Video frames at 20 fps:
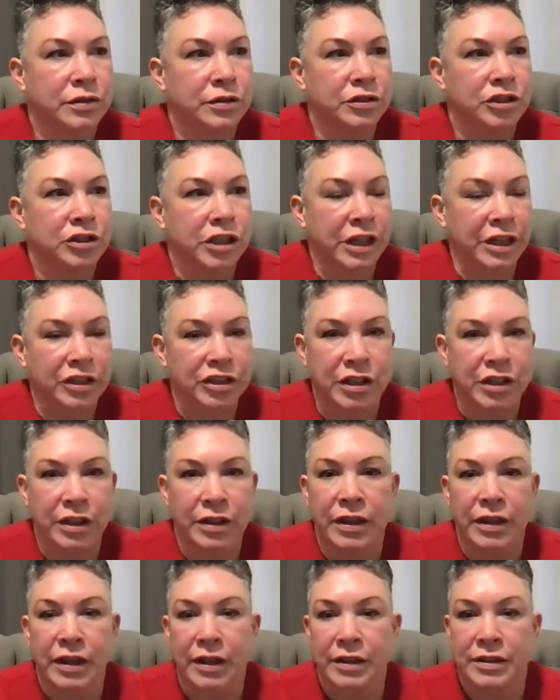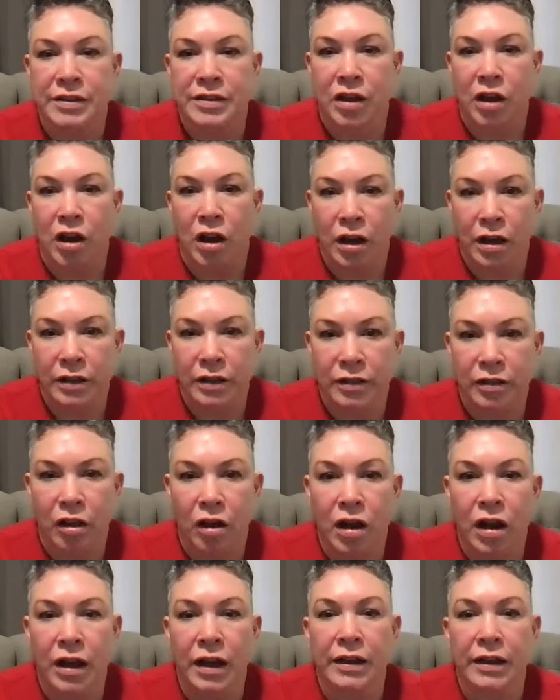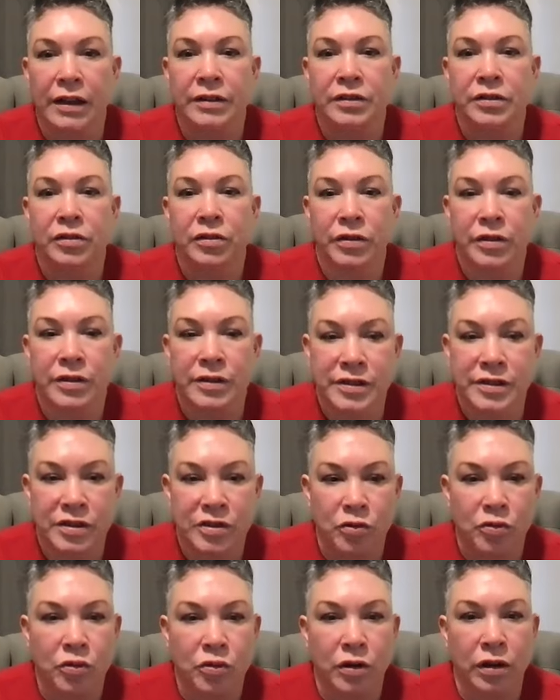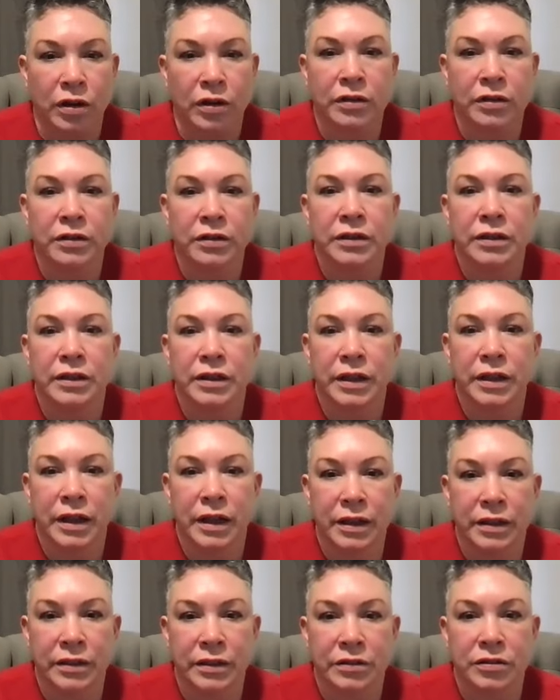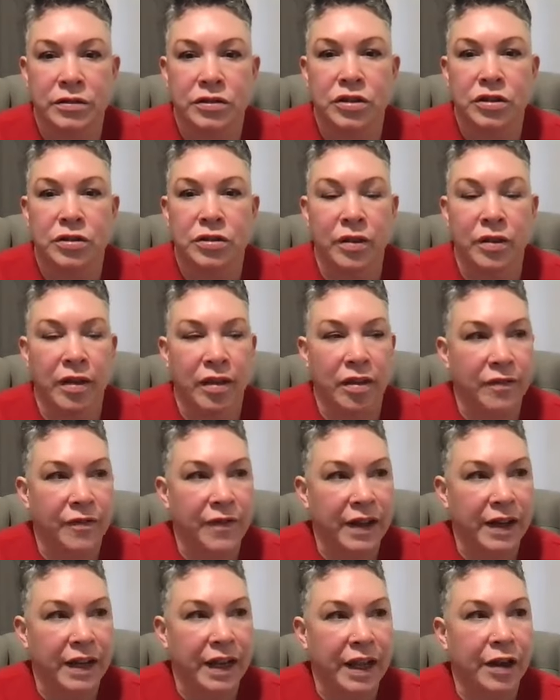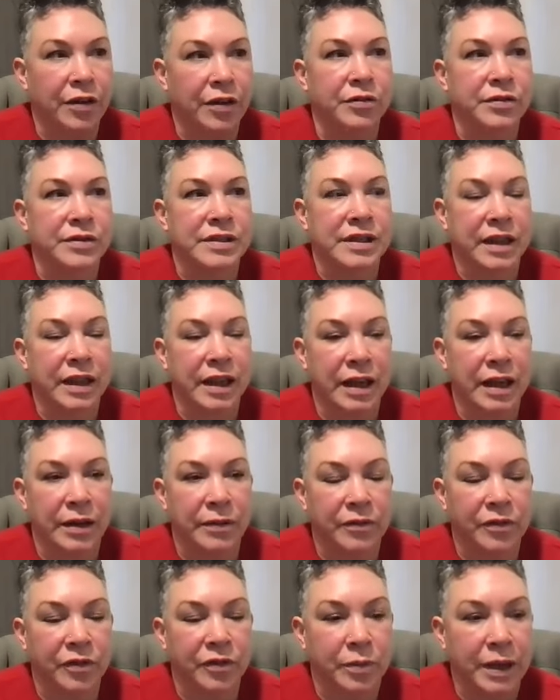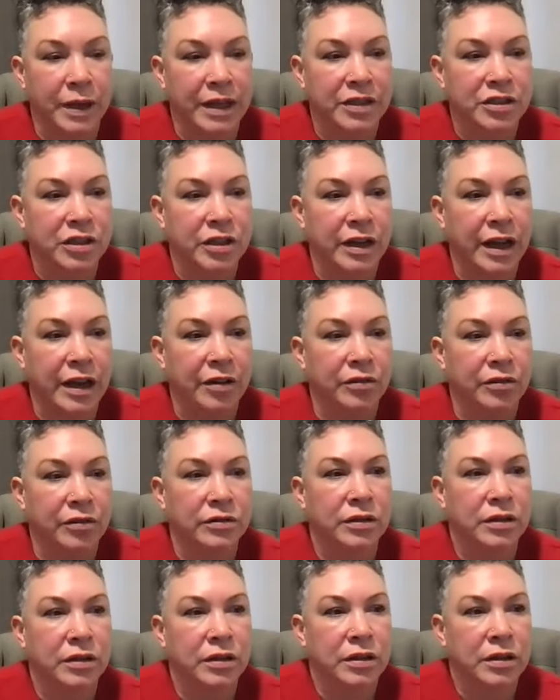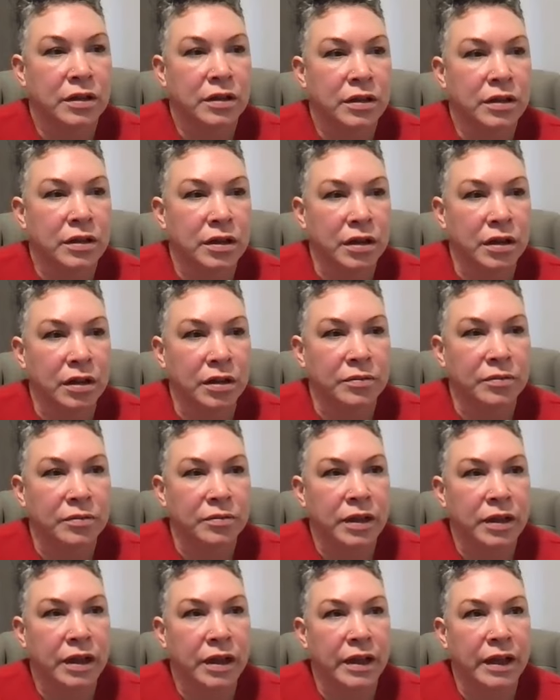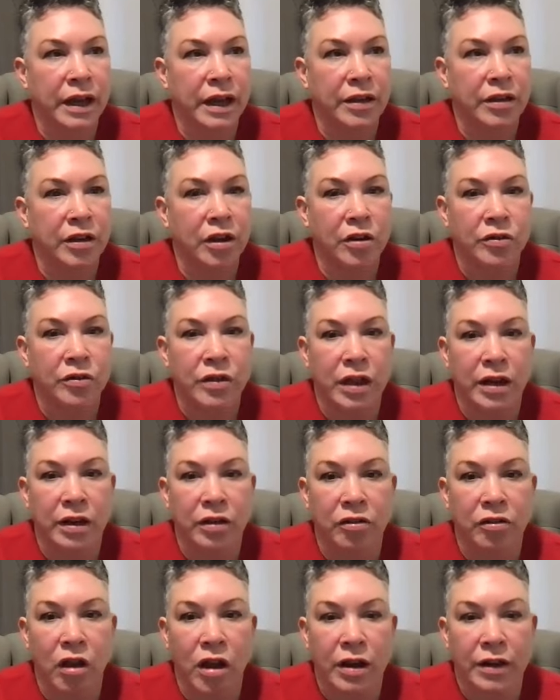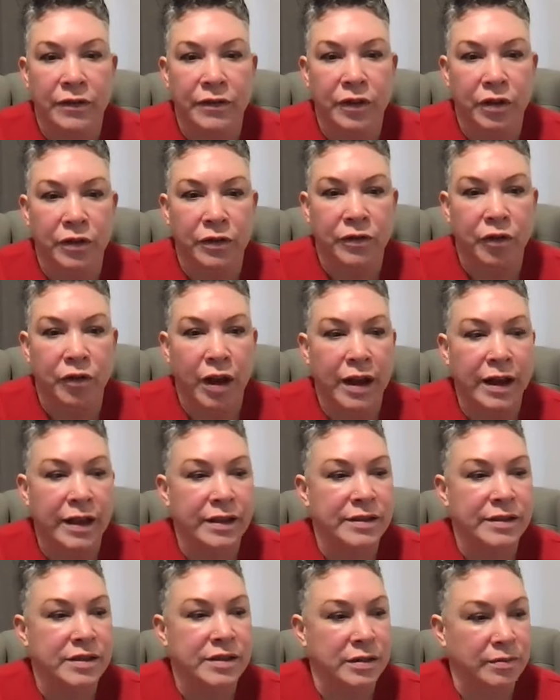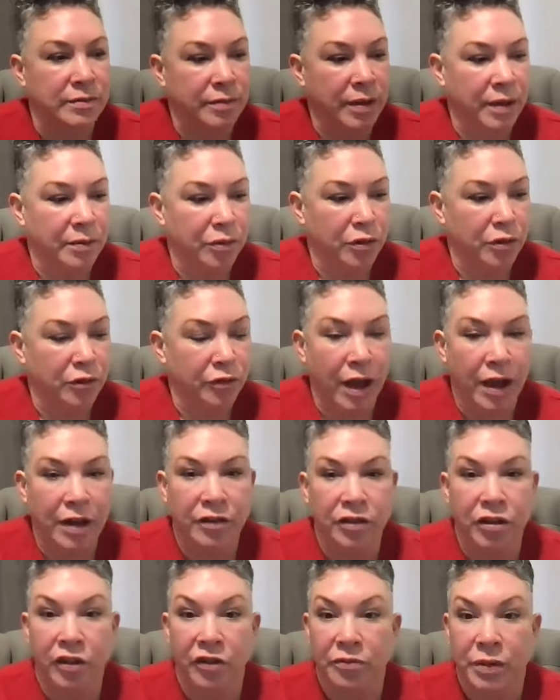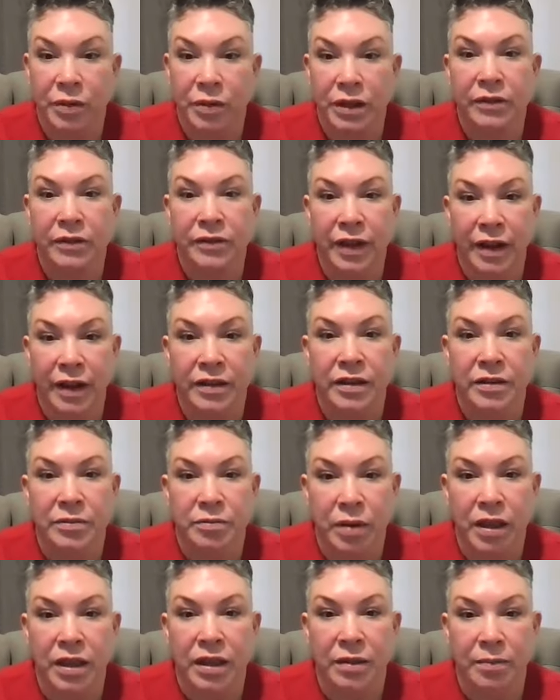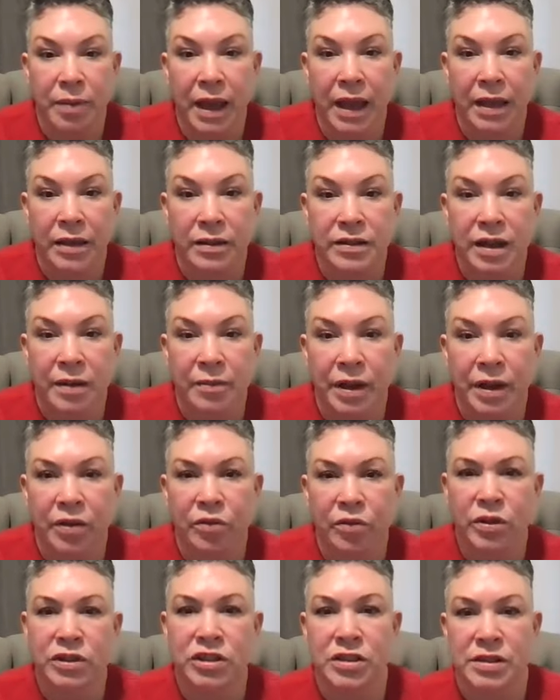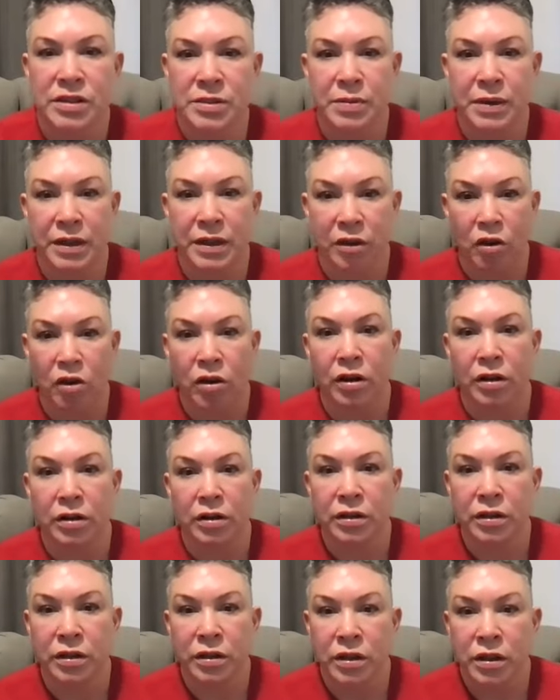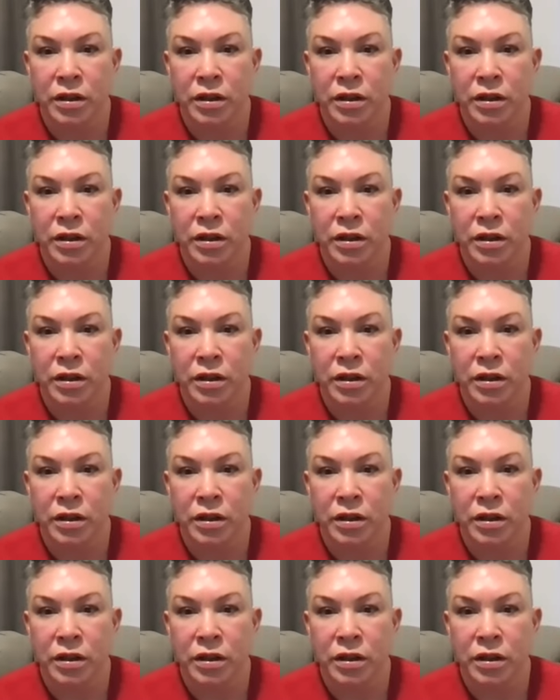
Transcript: changing things to online or the store and do these videos and get information out. And I know that a lot of your friends and people around you have been affected by the pandemic, which has been hard,